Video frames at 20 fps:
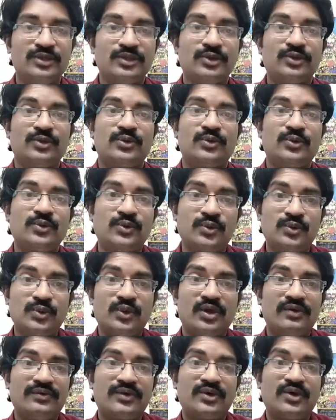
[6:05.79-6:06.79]
2
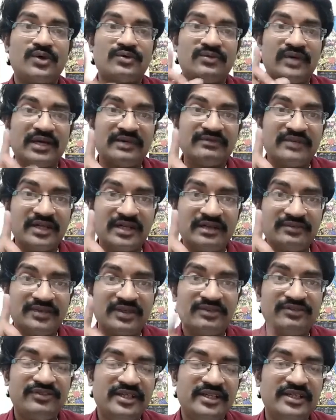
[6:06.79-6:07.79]
hour or 1 hour
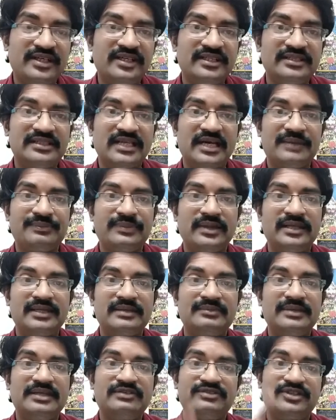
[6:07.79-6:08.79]
feed is applicable
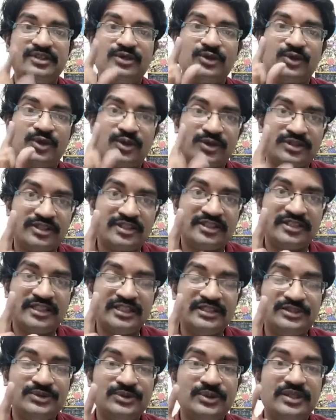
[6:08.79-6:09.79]
if the doctor tells
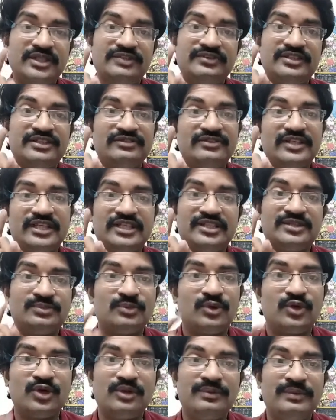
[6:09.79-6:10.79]
you, and if it's a very
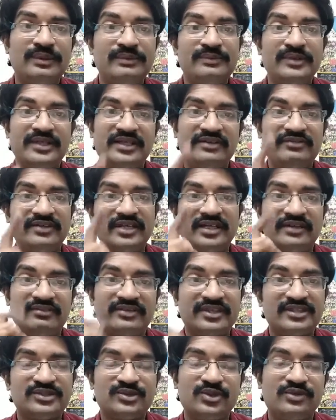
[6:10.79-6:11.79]
small baby and we have
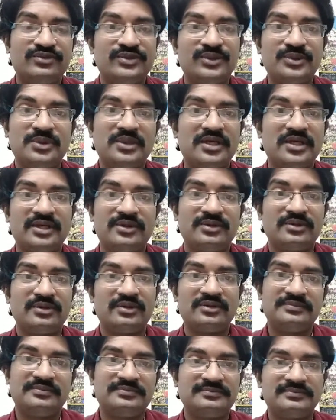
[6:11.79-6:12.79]
risk of sugar and all,
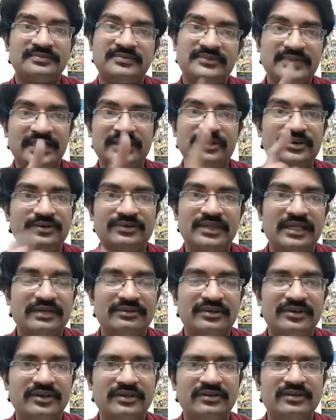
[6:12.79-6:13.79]
then you will have to
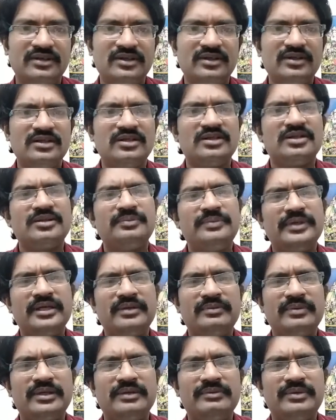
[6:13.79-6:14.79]
give. The big
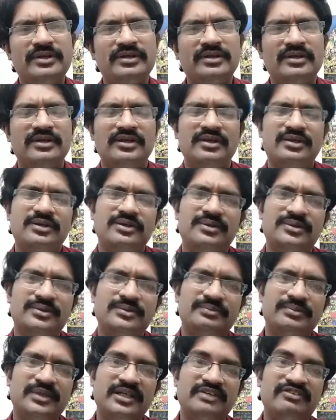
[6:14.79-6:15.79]
baby,
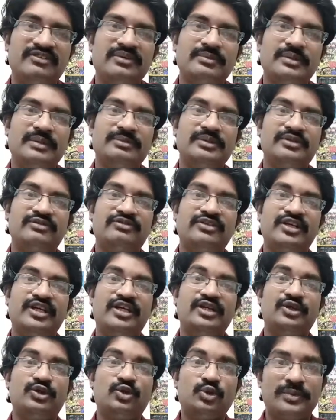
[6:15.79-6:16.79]
if the baby is feeding
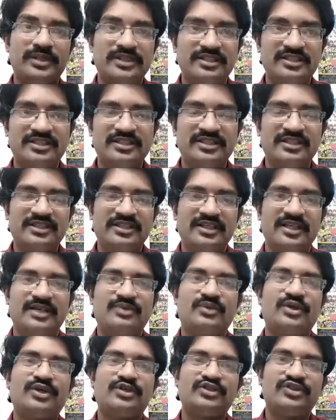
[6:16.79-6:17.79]
too much, you
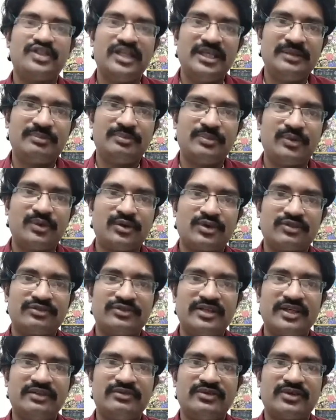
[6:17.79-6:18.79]
want to sleep more of
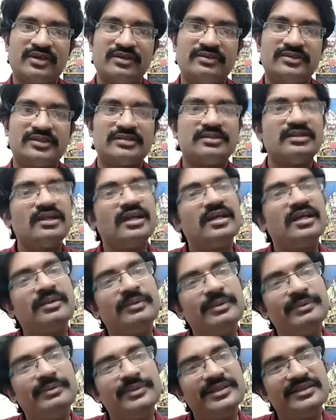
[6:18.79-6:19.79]
3-4 hours, let the
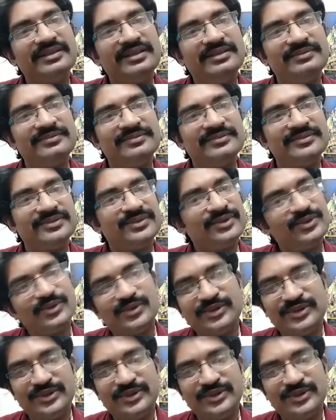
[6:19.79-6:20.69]
baby sleep. No issue.